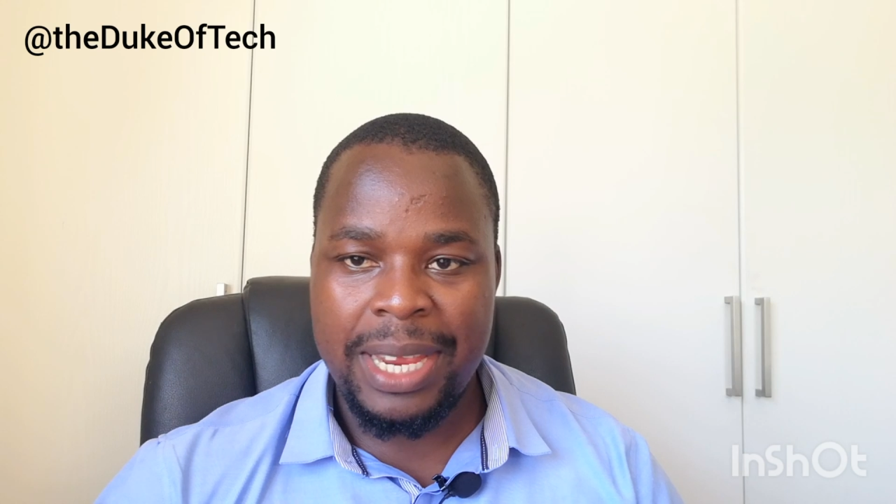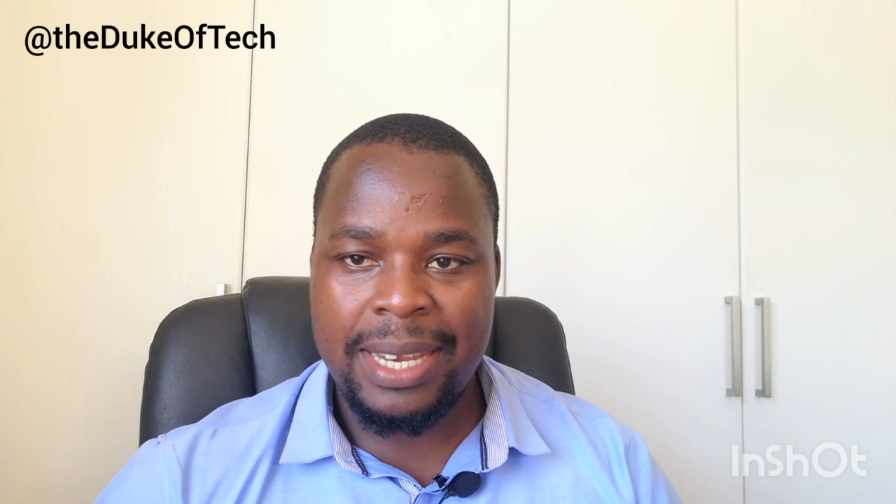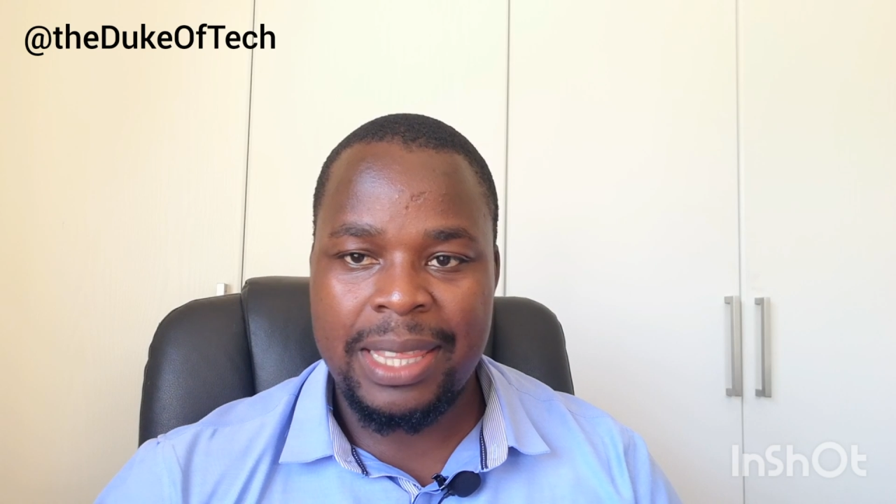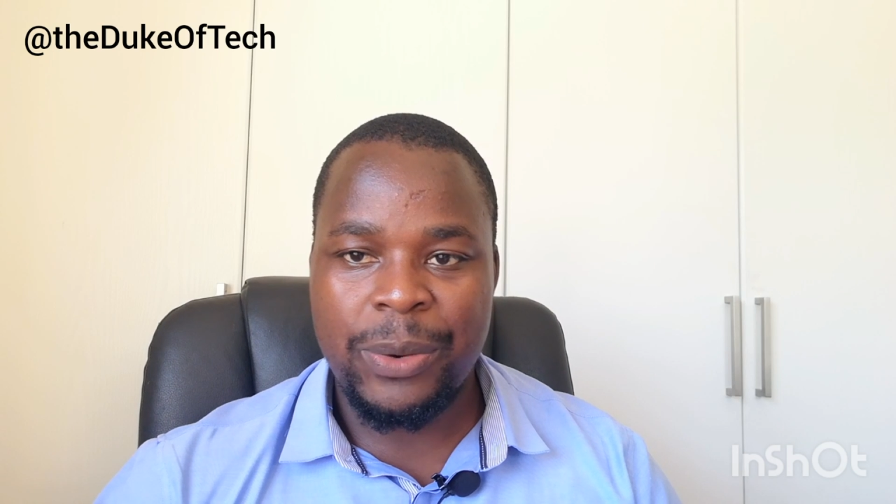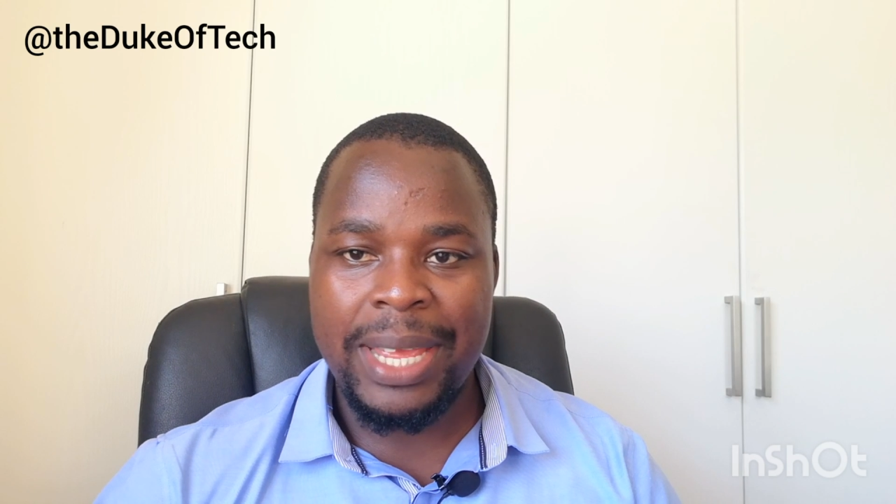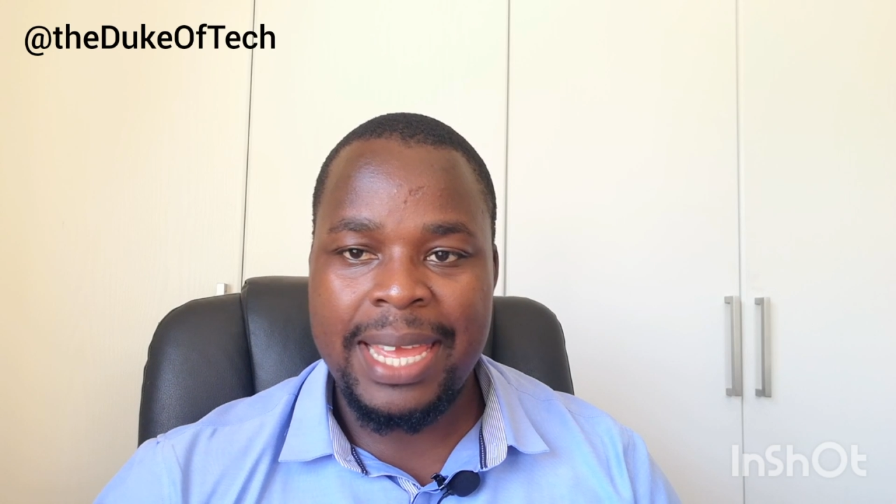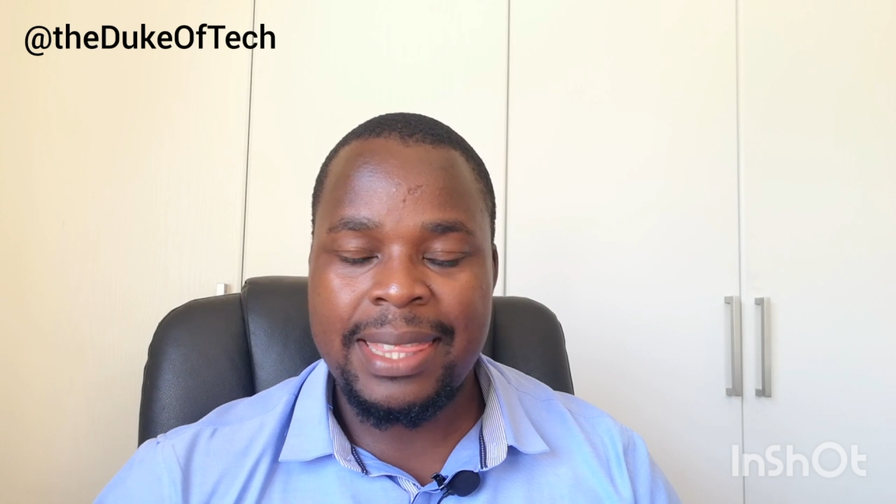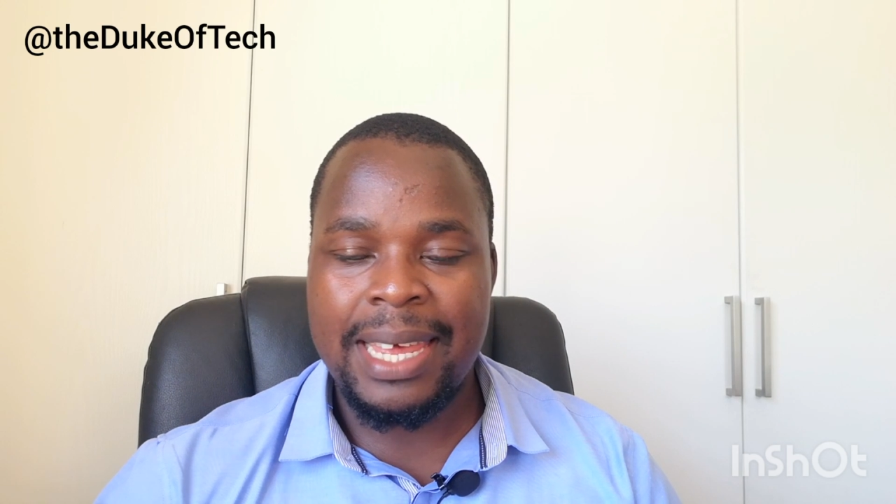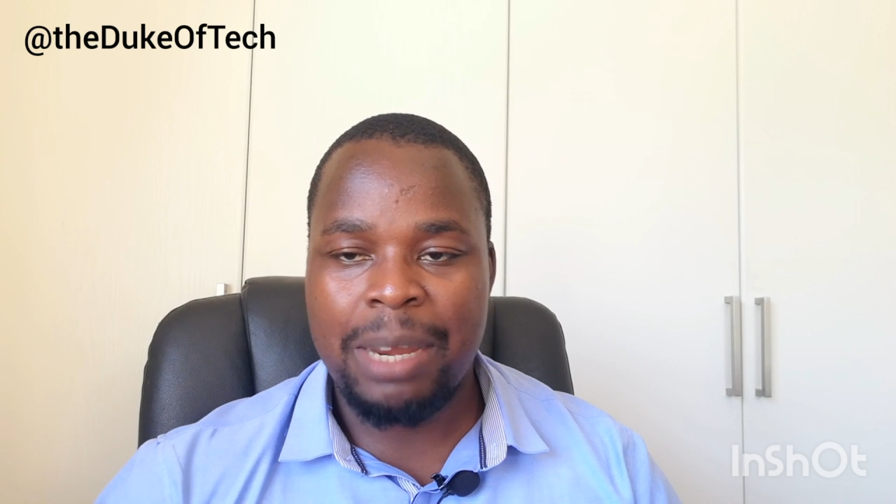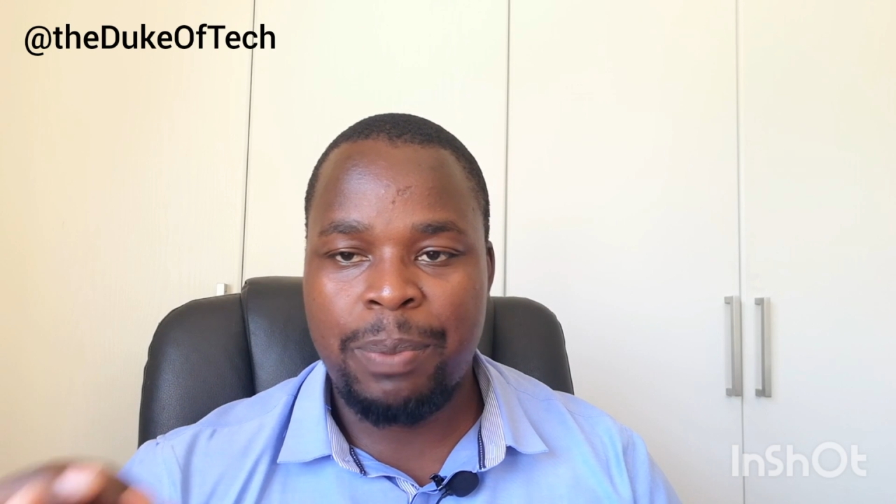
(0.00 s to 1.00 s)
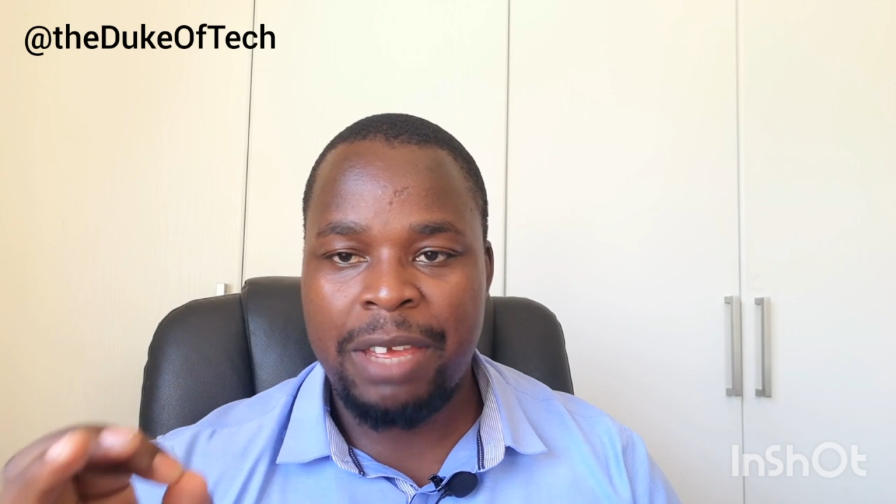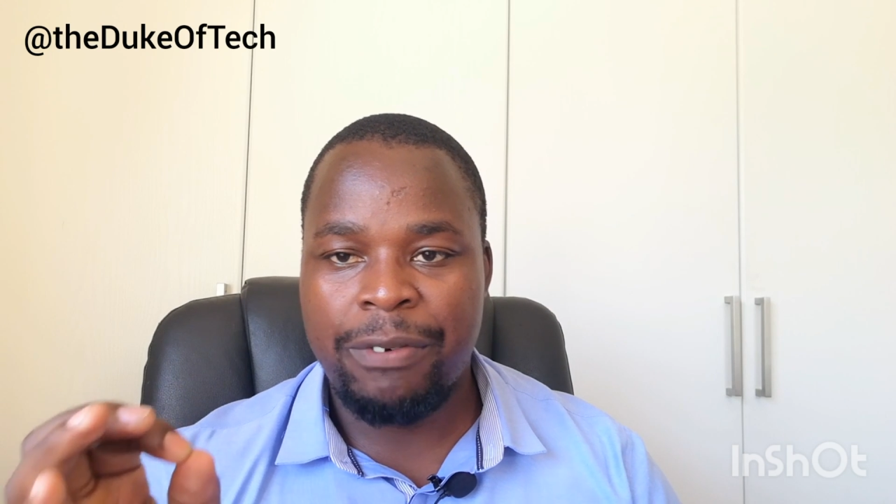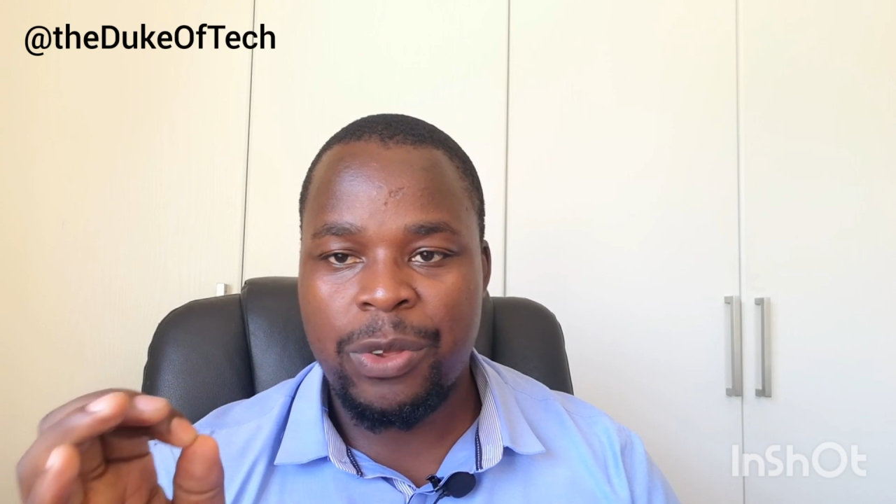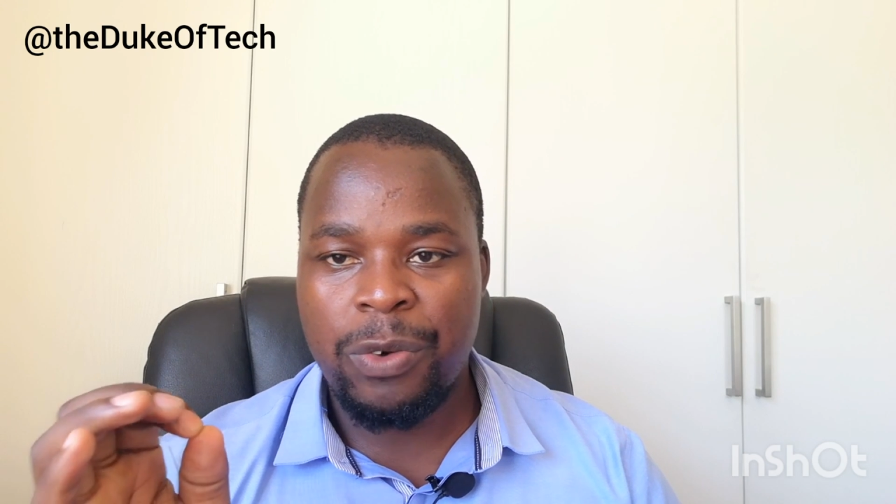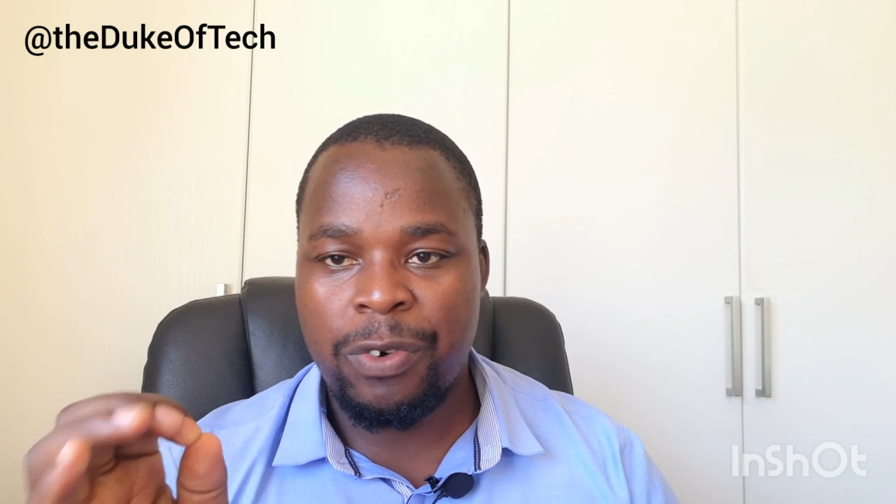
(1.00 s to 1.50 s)
and they will either repair
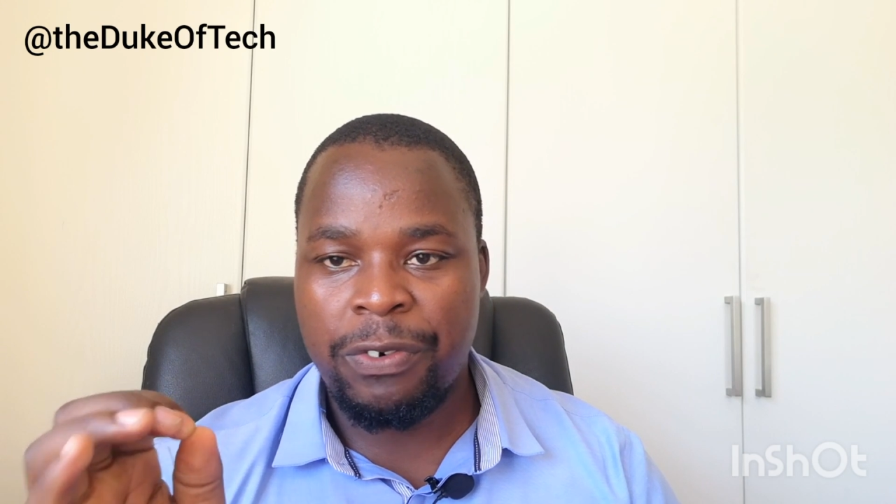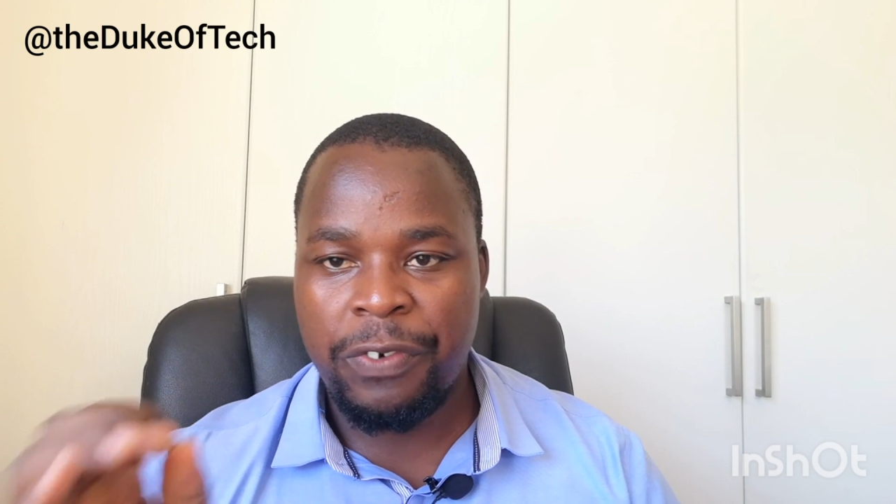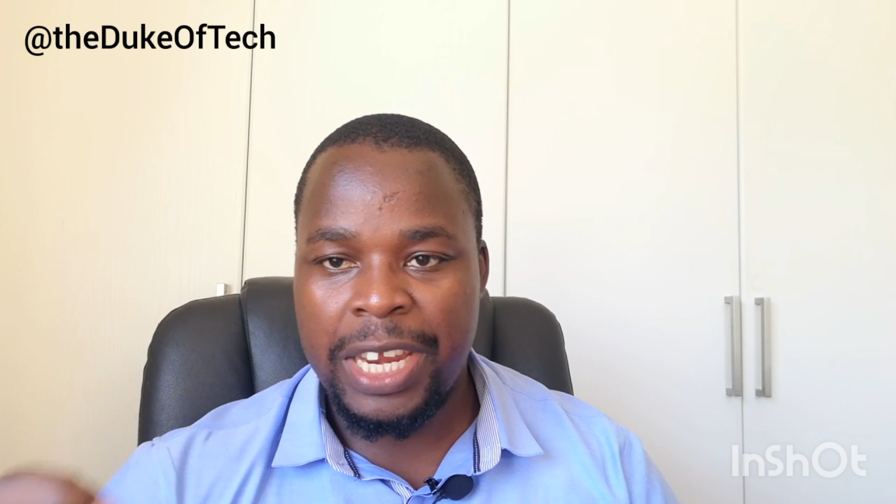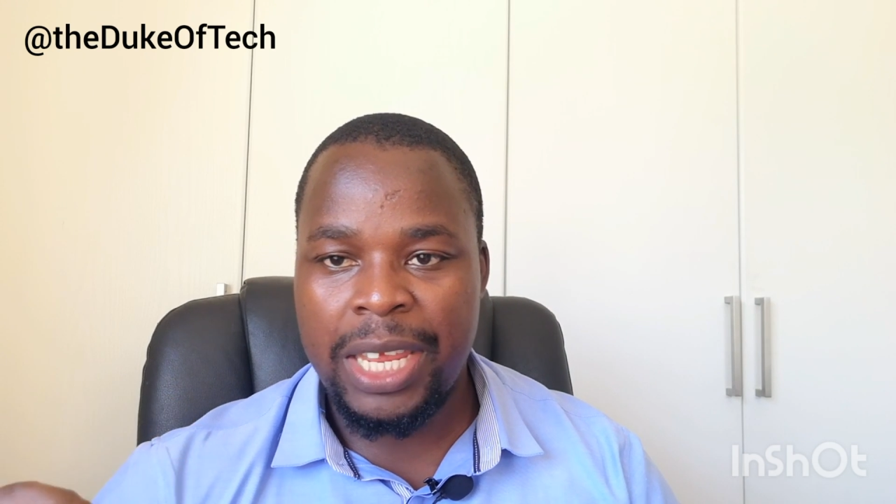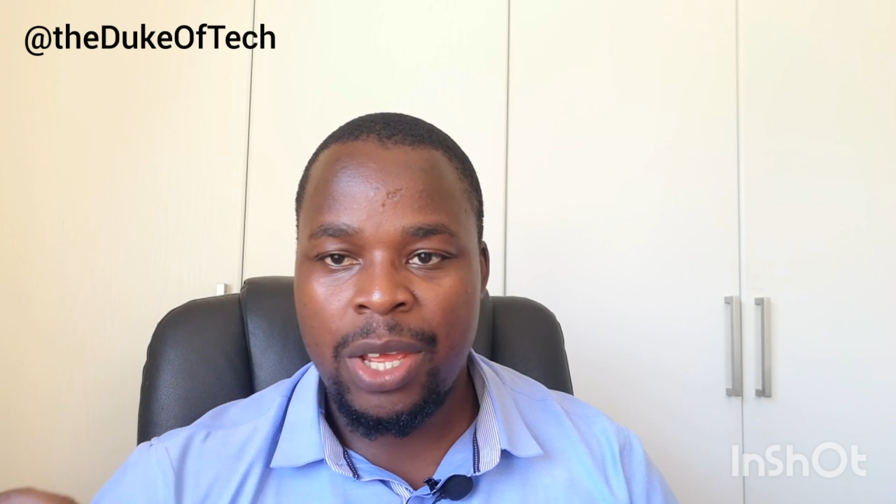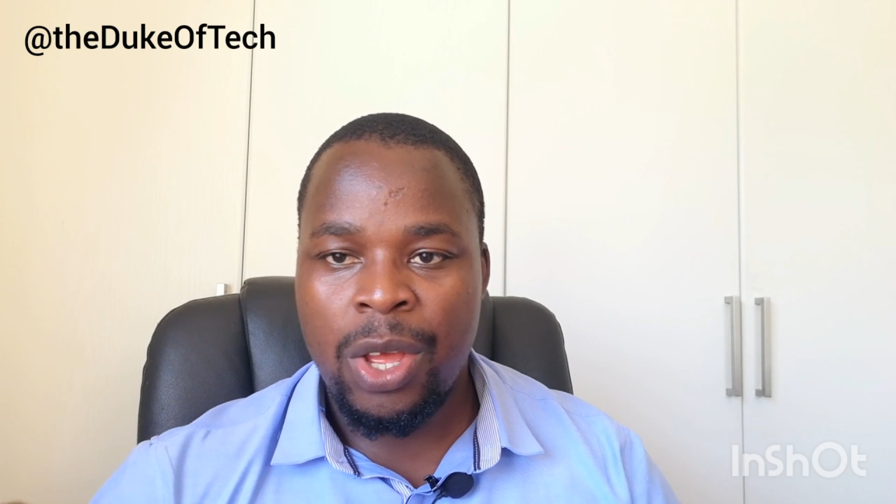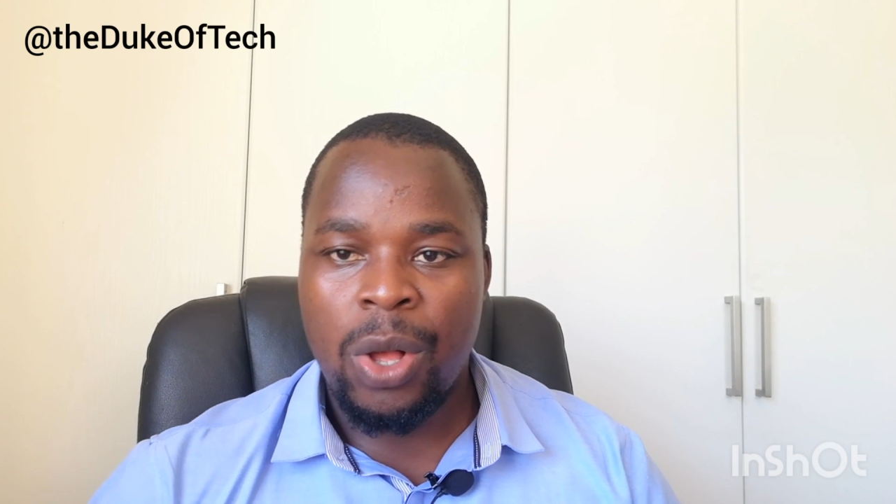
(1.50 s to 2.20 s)
for you for free